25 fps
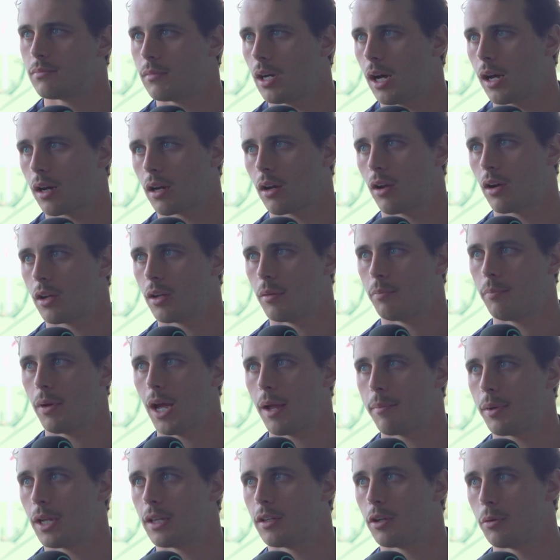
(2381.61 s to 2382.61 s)
unlock
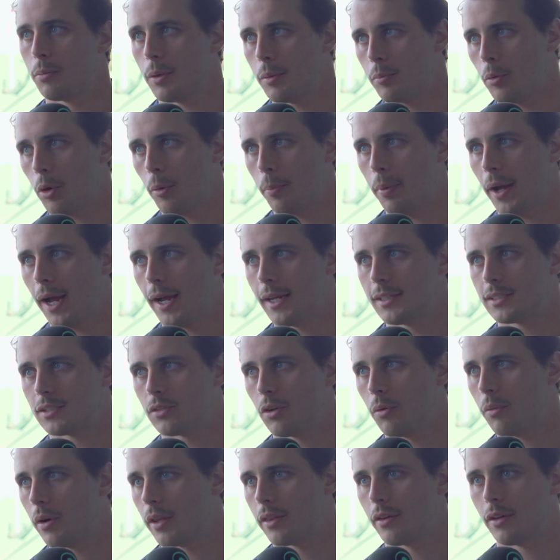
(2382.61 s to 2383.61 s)
maybe a little bit more pace,
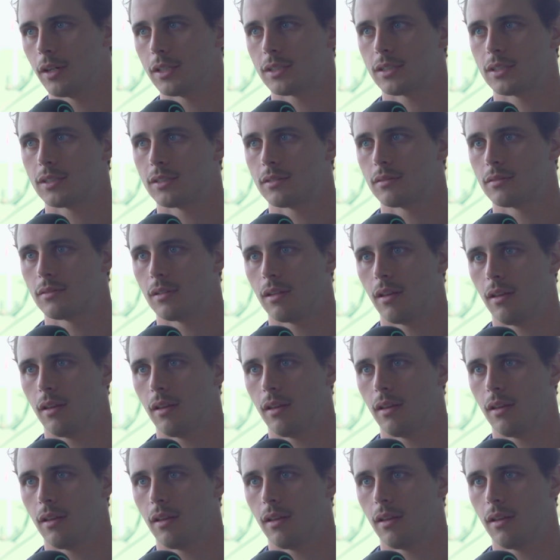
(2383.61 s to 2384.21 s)
or whether it's